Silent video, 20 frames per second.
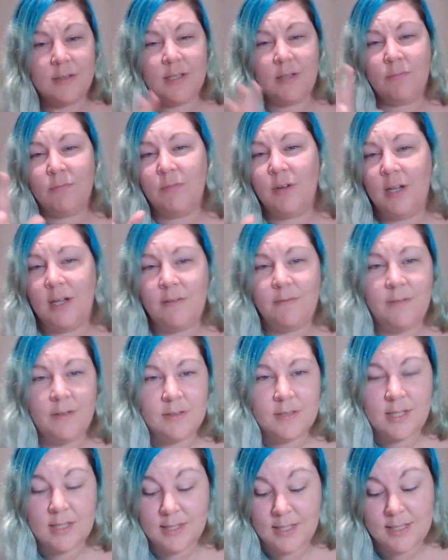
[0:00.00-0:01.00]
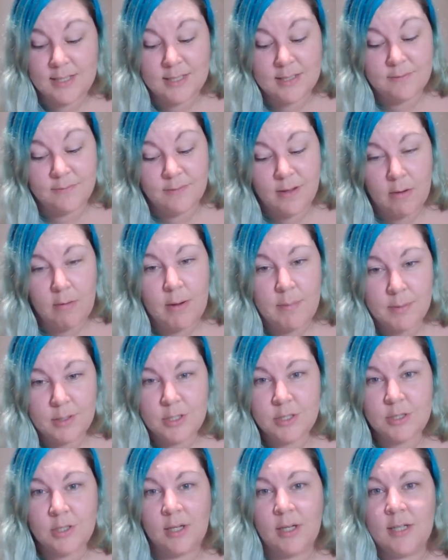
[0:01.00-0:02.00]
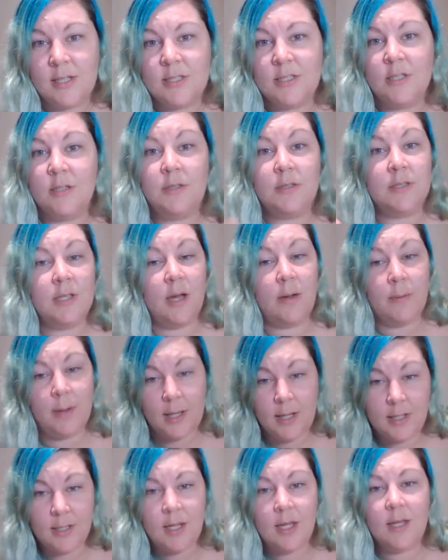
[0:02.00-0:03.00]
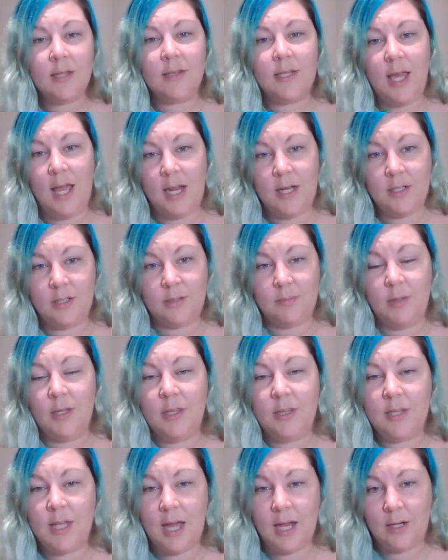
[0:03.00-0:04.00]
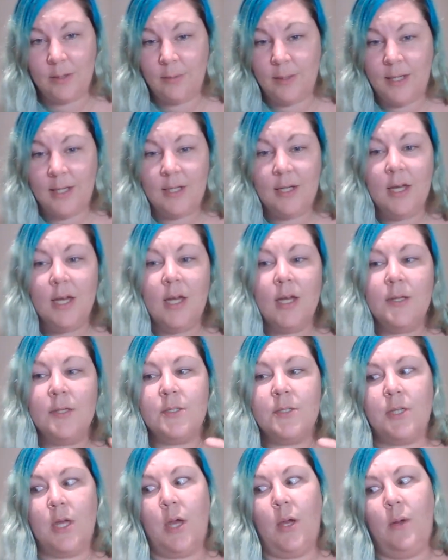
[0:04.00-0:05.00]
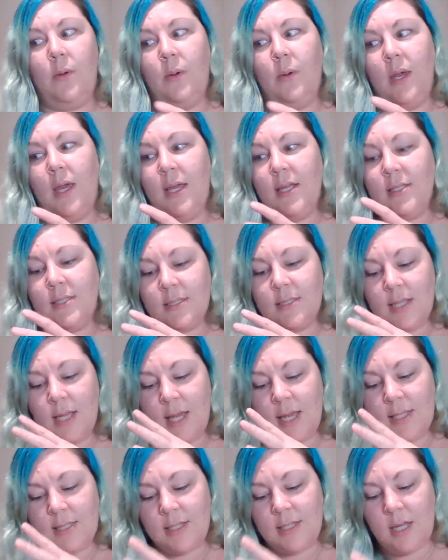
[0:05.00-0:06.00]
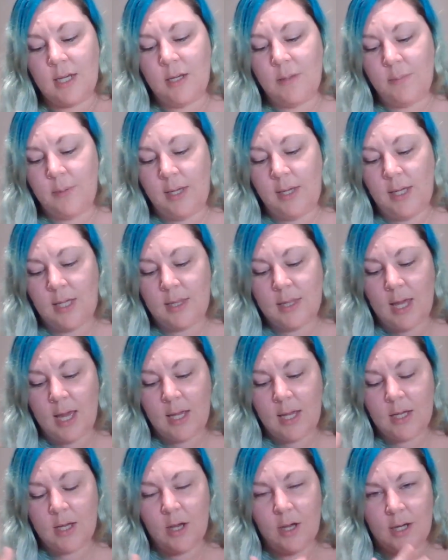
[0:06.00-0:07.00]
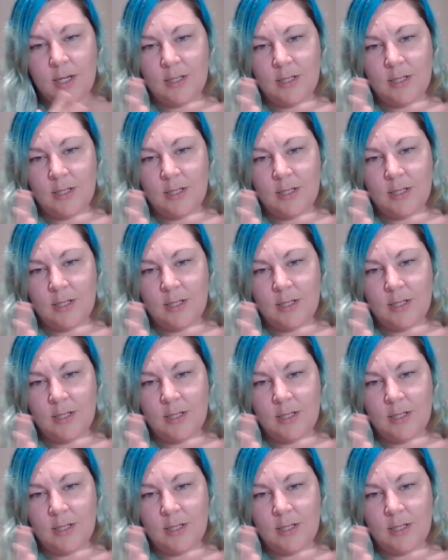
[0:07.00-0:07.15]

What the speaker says: it really feels like this is very much tied to Samhain, the end of the month, Halloween. So it's going to be that kind